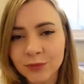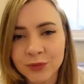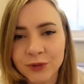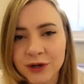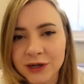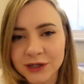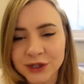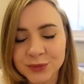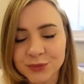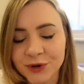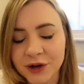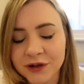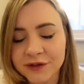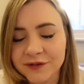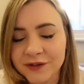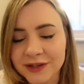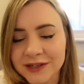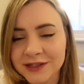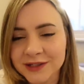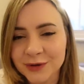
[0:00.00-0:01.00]
British
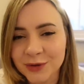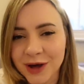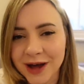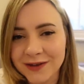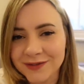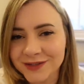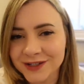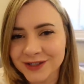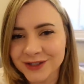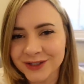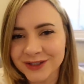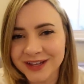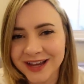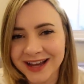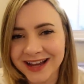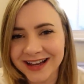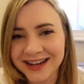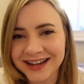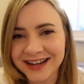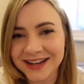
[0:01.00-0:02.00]
breakfast, so we'll have to do
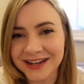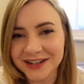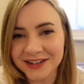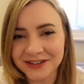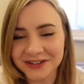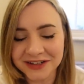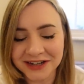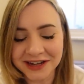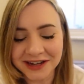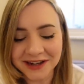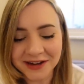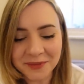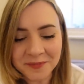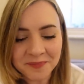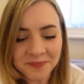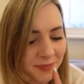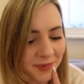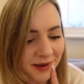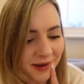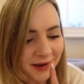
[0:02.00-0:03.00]
that another day.
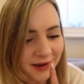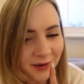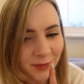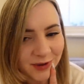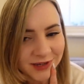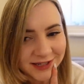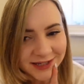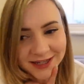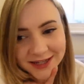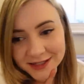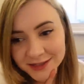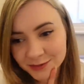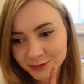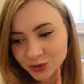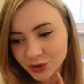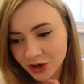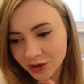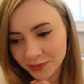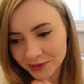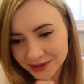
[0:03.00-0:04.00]
But we did get some
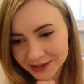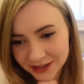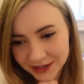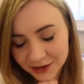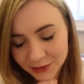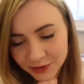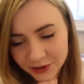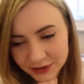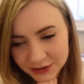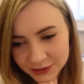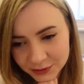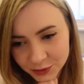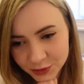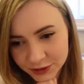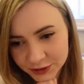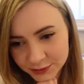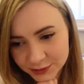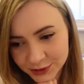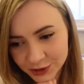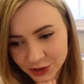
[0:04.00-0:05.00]
shopping done. We got some
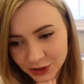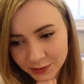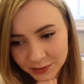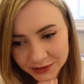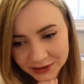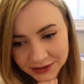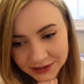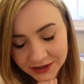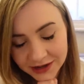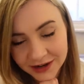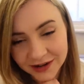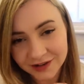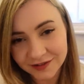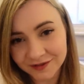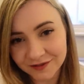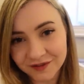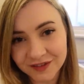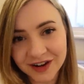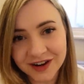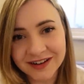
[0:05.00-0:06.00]
Christmas shopping done
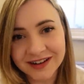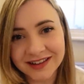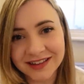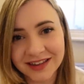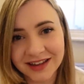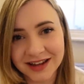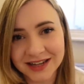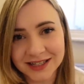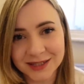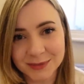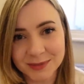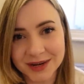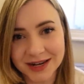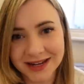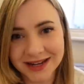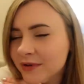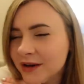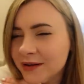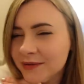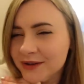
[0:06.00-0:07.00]
very last
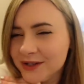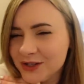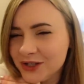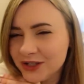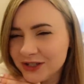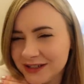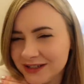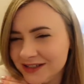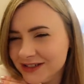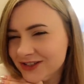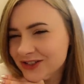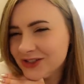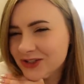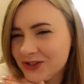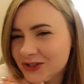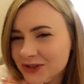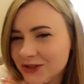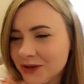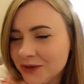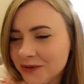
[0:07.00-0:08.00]
minute. Probably shouldn't
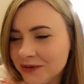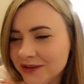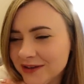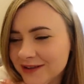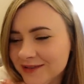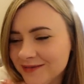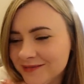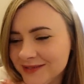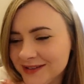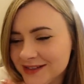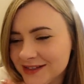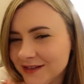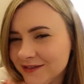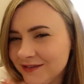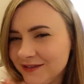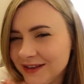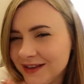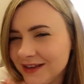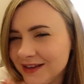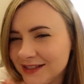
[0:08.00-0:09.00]
show them because I
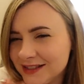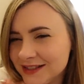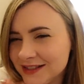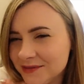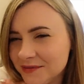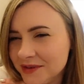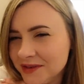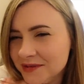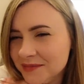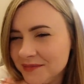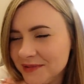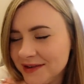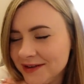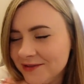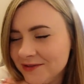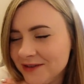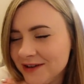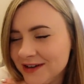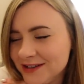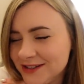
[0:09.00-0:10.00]
feel like some of them
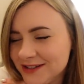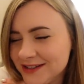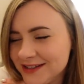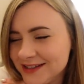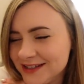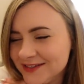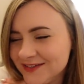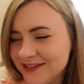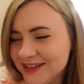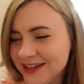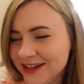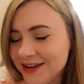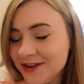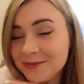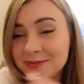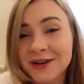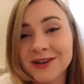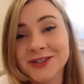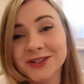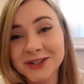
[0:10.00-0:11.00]
might watch this video,
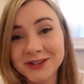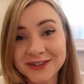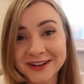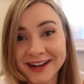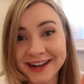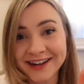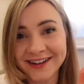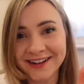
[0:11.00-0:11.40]
but I'll show you what I